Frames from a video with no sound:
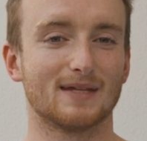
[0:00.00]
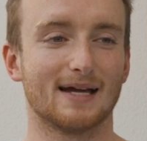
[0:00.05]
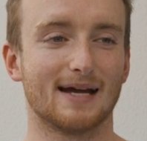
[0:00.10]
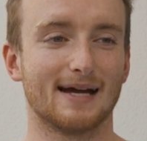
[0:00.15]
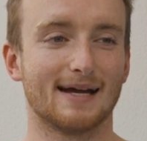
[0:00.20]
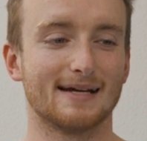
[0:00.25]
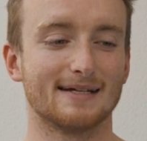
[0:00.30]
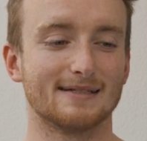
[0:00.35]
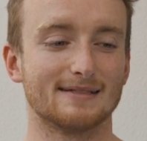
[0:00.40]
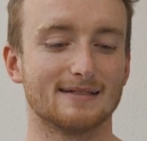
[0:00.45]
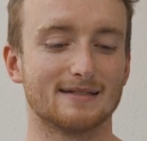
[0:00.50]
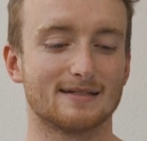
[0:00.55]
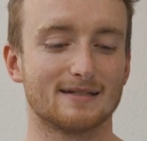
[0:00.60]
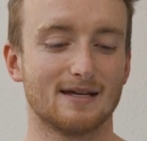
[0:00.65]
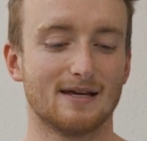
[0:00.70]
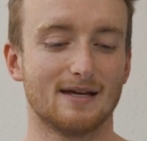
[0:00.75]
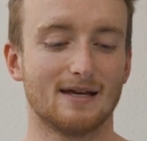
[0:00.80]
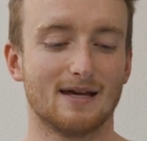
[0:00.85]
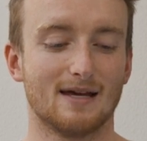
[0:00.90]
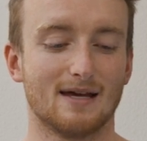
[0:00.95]
And
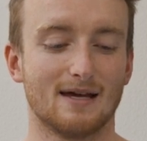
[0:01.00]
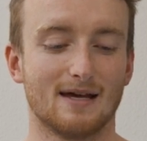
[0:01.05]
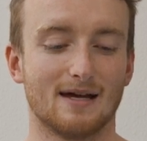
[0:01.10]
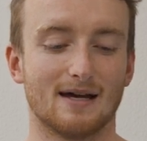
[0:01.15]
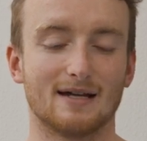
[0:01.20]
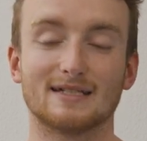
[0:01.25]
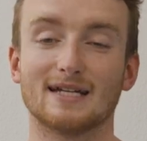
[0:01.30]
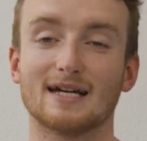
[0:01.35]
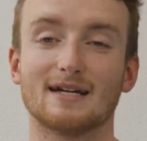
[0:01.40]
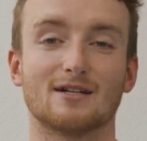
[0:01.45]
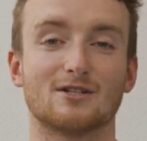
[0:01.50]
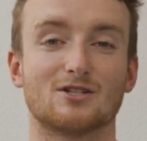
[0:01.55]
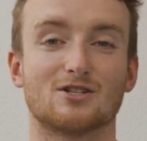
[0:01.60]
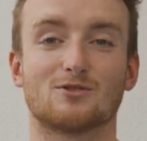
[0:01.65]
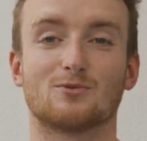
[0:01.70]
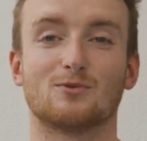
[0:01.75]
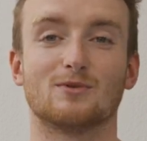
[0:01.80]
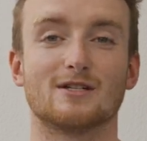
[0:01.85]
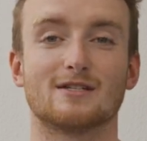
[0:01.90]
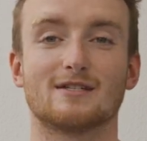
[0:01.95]
again, I
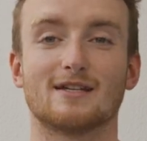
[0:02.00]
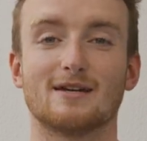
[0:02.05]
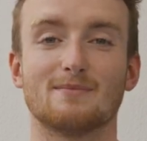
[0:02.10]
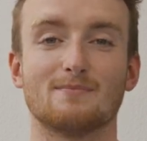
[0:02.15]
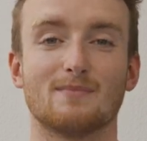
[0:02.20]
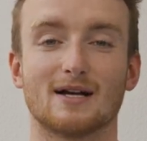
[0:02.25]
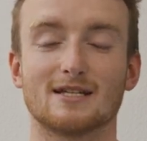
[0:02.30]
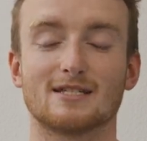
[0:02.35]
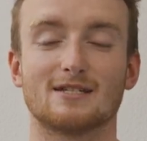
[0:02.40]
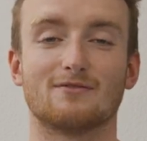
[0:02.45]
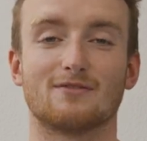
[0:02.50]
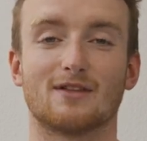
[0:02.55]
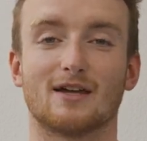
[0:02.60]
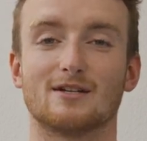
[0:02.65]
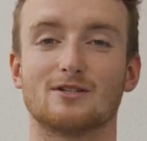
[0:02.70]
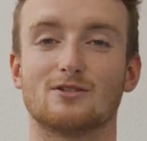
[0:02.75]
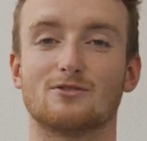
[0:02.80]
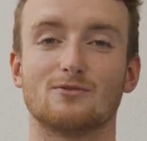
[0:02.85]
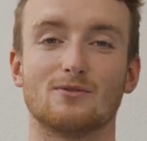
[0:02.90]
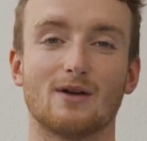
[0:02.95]
just want to say massive
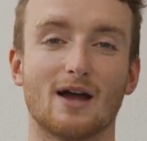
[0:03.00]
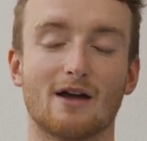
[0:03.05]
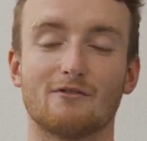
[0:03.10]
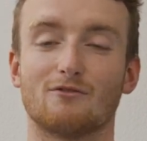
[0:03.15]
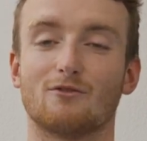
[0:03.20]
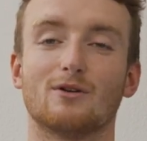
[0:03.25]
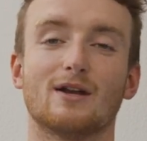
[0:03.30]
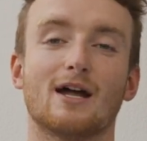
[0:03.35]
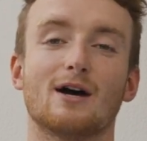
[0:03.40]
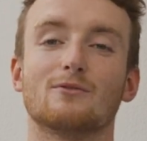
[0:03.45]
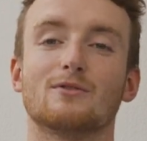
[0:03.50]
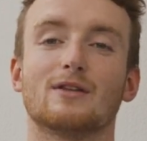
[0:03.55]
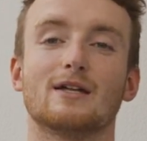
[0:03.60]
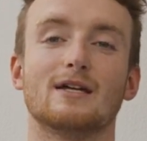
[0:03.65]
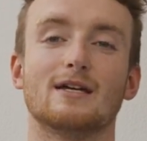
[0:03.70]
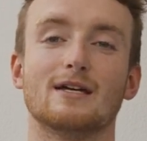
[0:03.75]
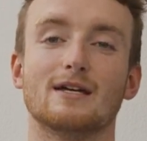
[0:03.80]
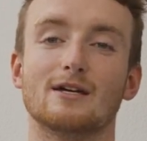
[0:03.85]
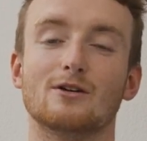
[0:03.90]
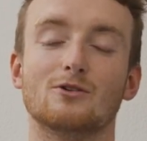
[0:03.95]
thanks to everyone out there
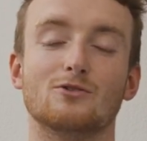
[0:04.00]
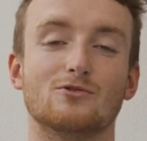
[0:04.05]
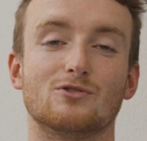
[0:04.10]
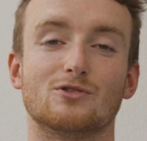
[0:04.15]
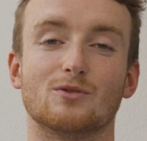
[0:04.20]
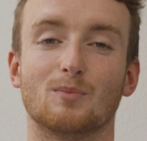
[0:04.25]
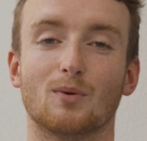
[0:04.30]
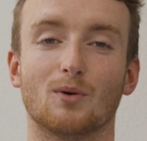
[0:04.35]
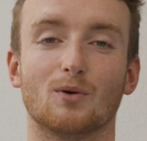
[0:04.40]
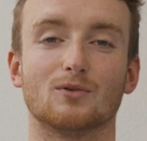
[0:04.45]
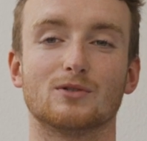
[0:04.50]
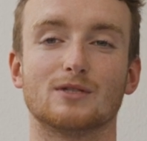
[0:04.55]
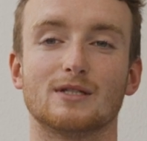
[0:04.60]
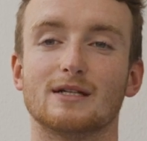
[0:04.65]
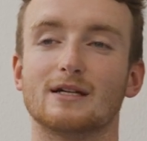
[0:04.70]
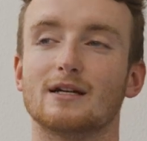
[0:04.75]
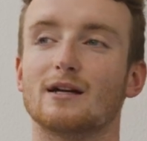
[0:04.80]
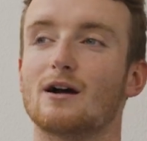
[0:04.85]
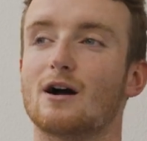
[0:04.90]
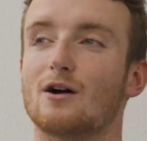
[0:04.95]
here who's
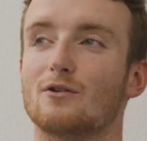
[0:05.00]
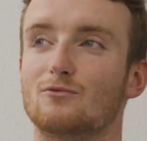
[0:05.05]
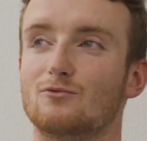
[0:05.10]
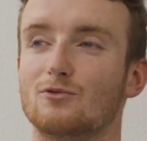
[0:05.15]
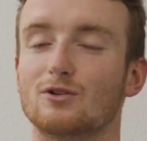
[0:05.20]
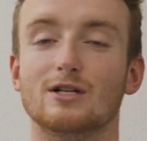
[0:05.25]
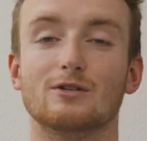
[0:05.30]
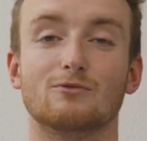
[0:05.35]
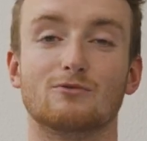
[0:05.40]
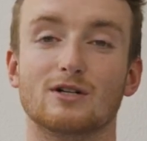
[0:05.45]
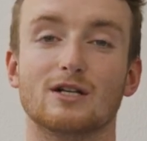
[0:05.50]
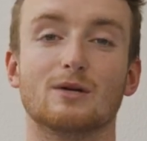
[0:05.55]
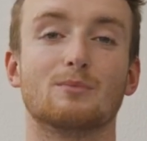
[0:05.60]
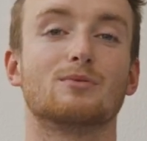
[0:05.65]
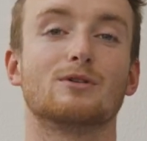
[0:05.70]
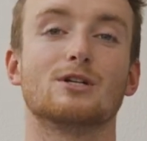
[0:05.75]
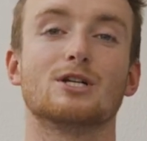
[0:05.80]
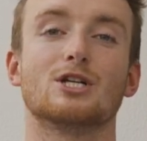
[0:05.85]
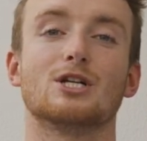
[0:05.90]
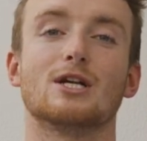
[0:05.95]
supporting. I really, really
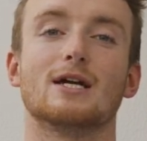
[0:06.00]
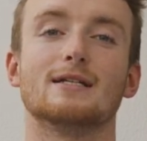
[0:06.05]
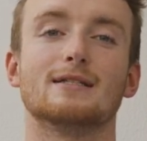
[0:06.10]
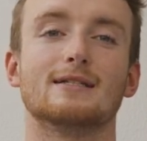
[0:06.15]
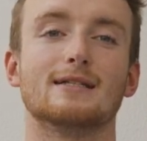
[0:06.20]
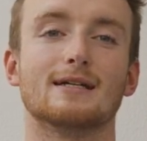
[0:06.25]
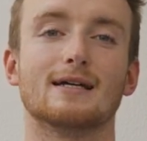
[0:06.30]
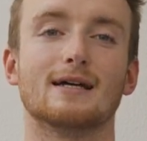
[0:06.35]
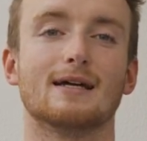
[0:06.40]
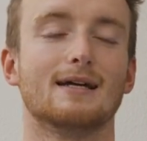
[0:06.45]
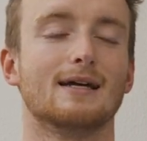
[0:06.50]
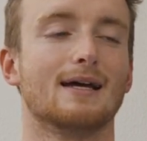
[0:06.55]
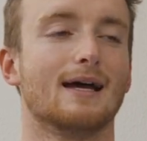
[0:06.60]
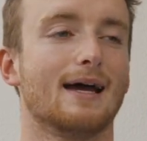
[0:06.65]
appreciate it.